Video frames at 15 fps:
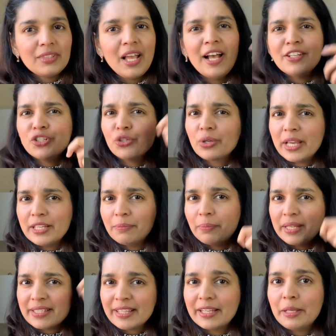as you can
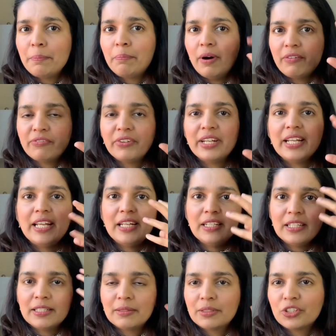basically buff it in,
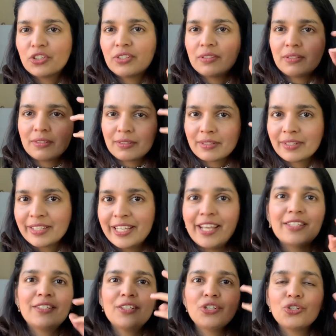it just
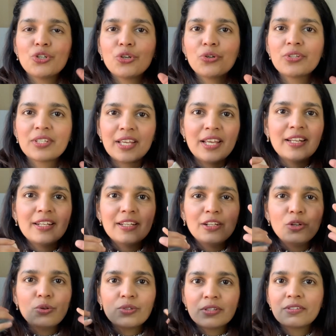gets into your skin and
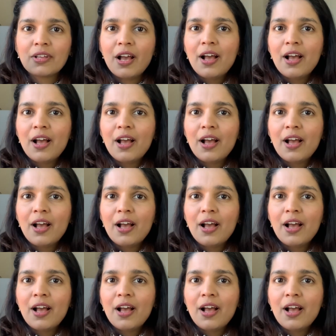looks